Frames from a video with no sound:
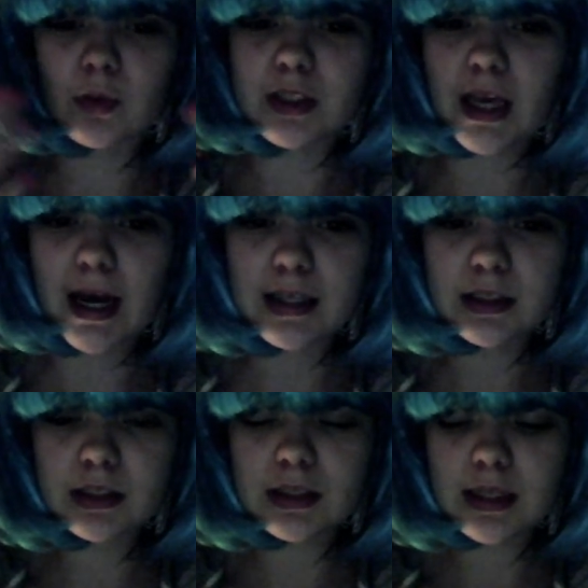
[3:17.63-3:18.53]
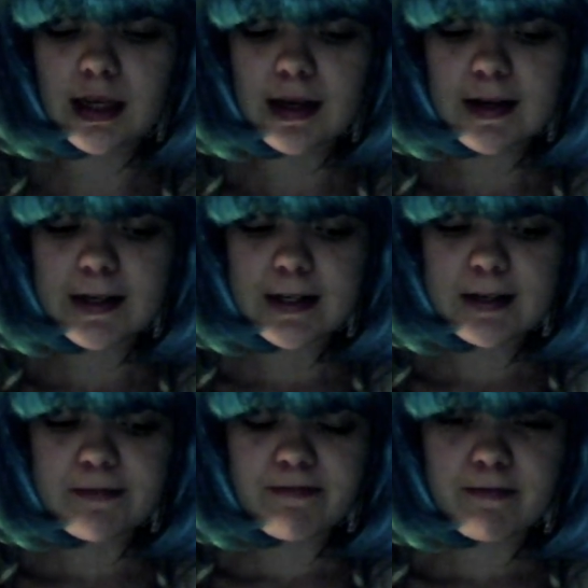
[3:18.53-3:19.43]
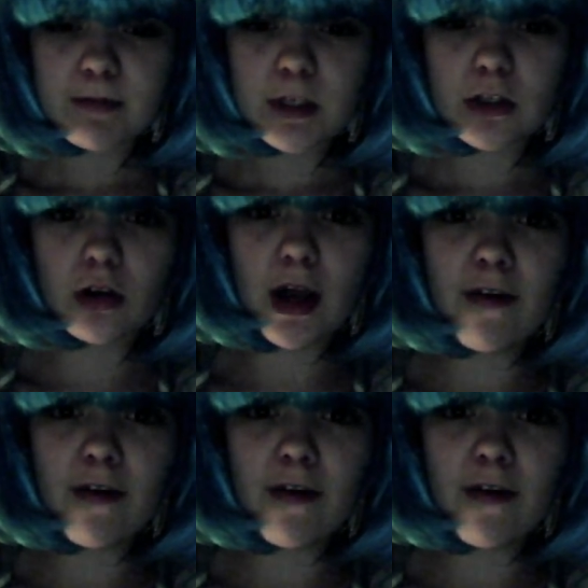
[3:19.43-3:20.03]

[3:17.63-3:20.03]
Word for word: which was yes. So